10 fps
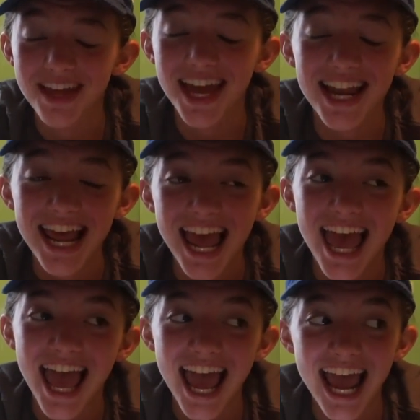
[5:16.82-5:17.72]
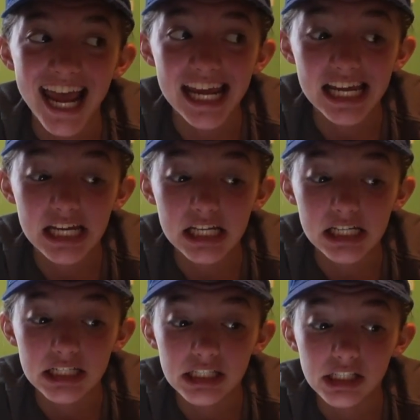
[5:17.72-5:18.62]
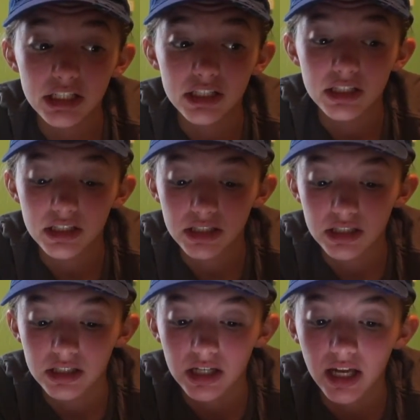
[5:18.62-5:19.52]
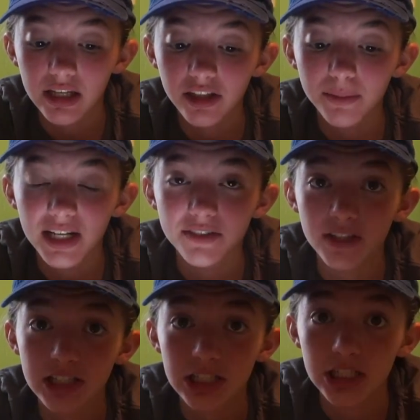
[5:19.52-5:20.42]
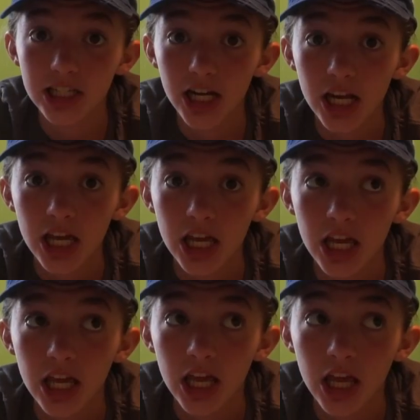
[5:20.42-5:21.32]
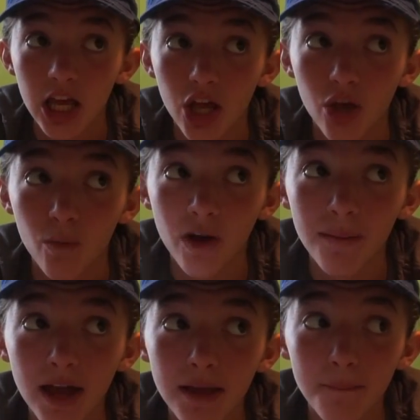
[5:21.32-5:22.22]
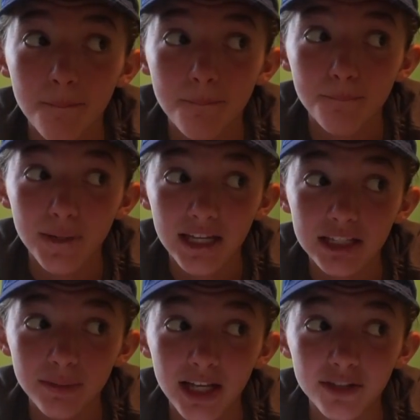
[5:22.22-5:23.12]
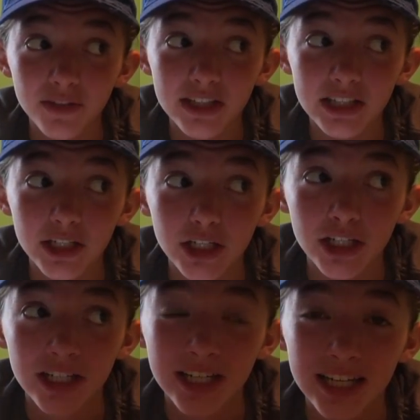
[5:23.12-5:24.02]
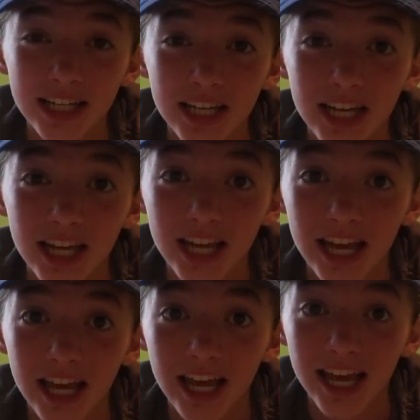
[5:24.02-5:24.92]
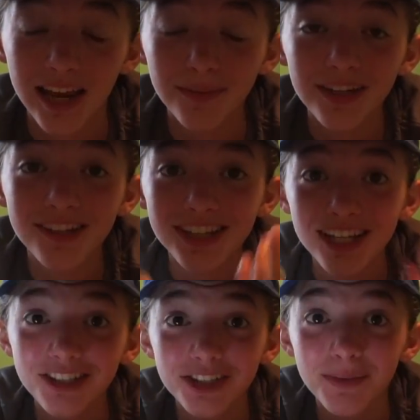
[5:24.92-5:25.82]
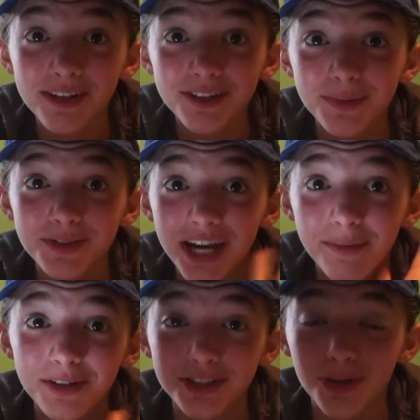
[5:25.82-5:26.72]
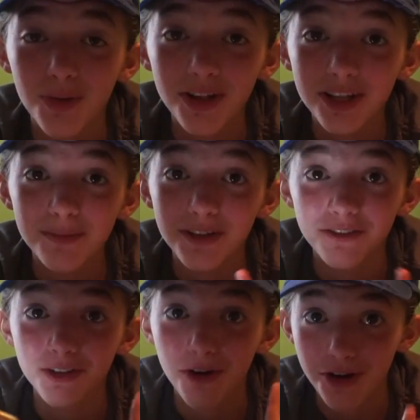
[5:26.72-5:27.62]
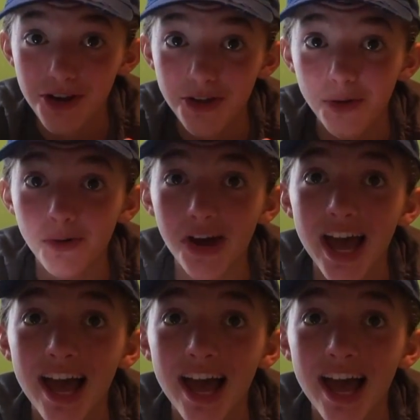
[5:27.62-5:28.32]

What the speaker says: that. And any other plans for this year? One of my biggest plans for this year, and I've been getting so many subscribers, so welcome if you're new,